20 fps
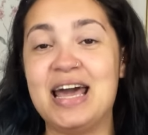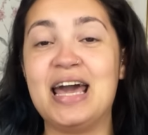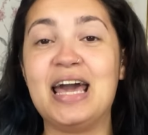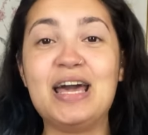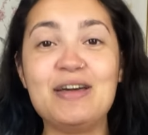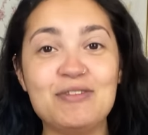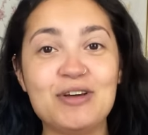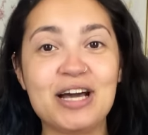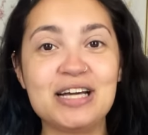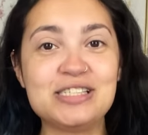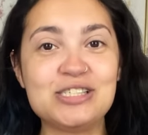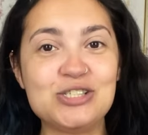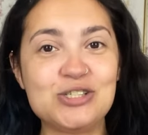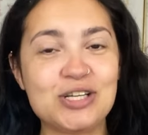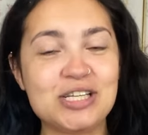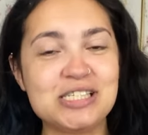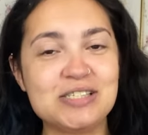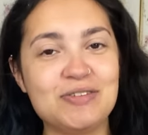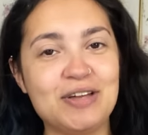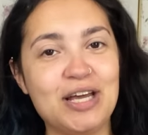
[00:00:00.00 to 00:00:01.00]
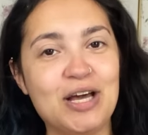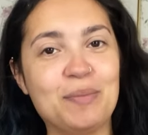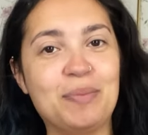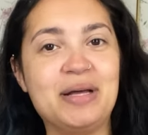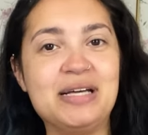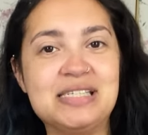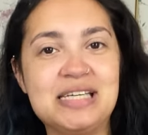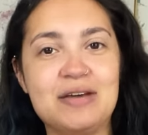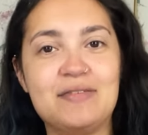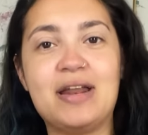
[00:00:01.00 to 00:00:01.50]
If you guys enjoyed this video,
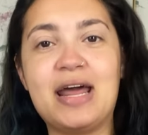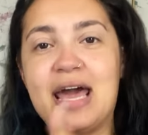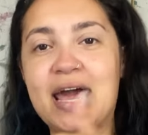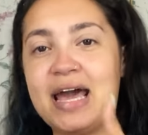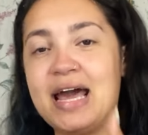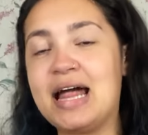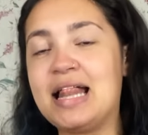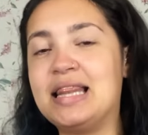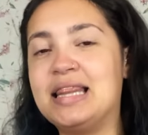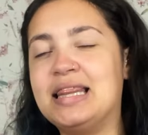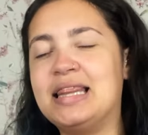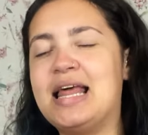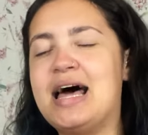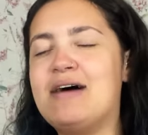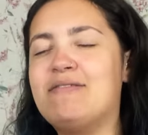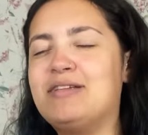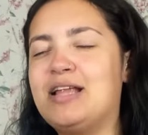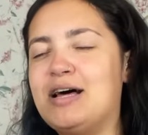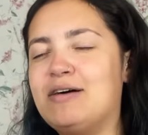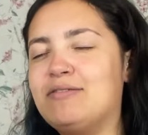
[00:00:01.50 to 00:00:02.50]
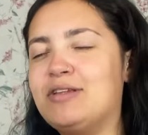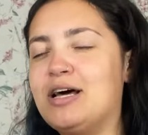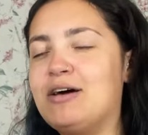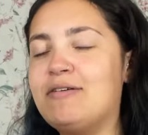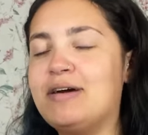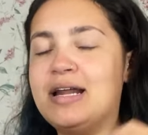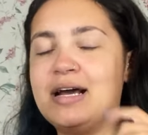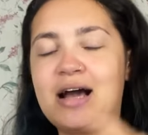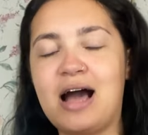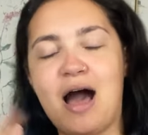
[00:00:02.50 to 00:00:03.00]
please give it a love
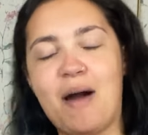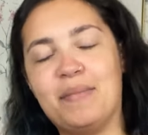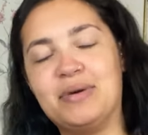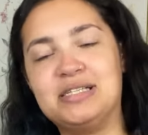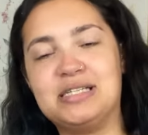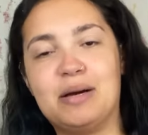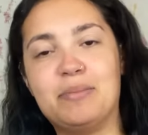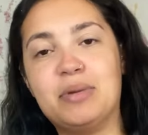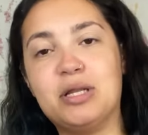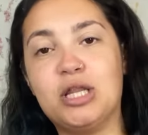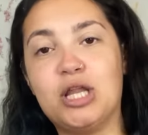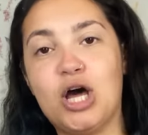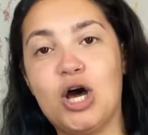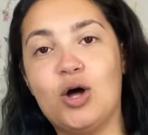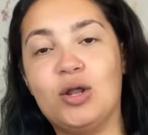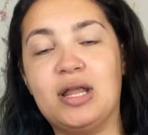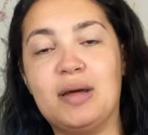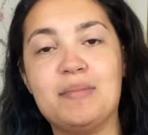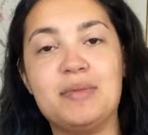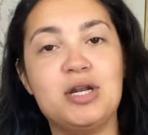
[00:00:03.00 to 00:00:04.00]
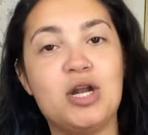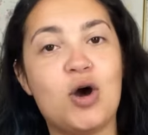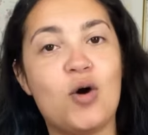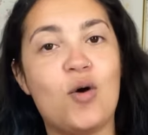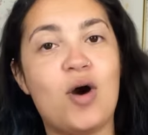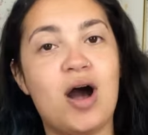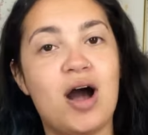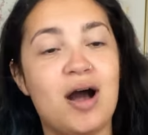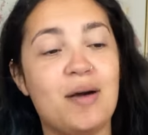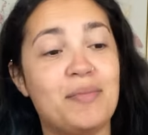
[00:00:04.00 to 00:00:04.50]
and a comment down below. Let me know
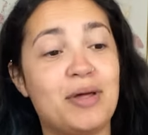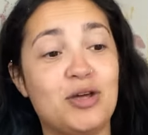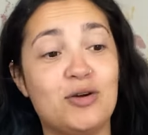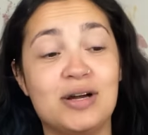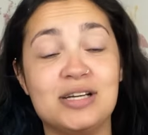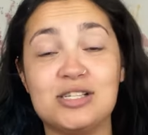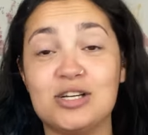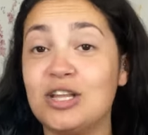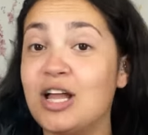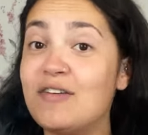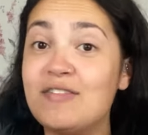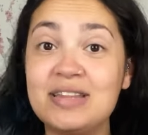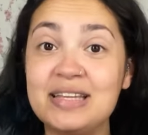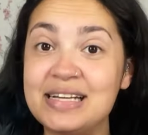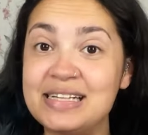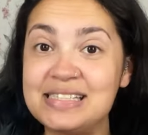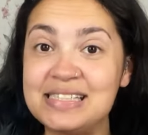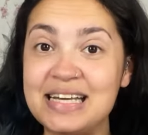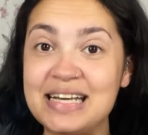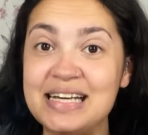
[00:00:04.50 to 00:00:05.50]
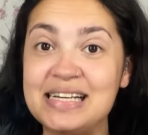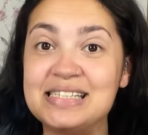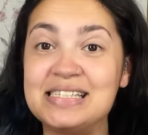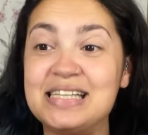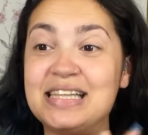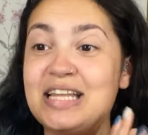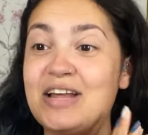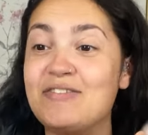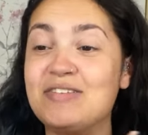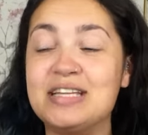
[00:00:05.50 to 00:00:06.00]
that you guys are loving these things,
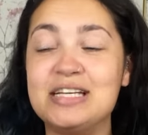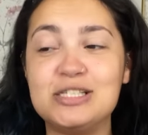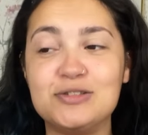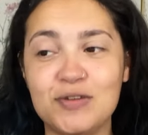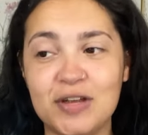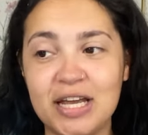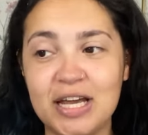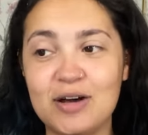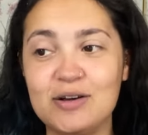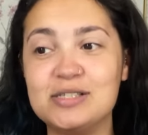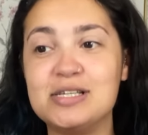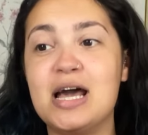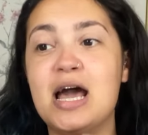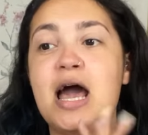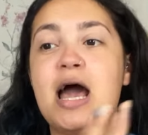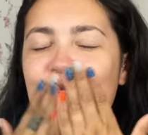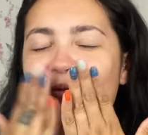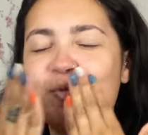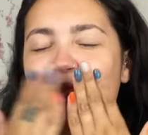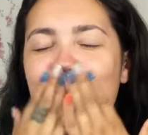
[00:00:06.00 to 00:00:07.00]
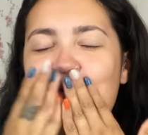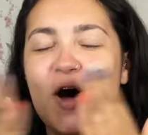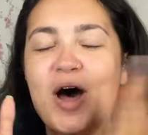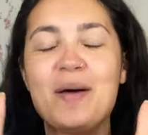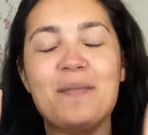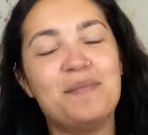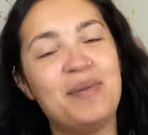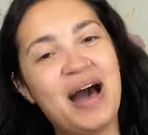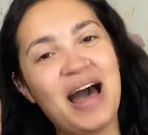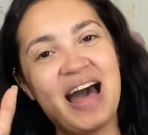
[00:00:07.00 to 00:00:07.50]
loving these videos.
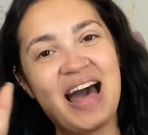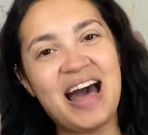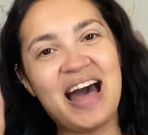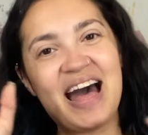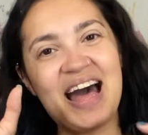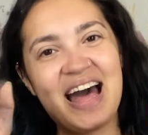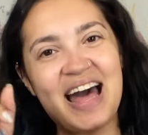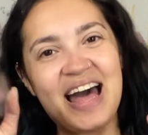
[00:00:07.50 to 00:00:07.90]
Bye!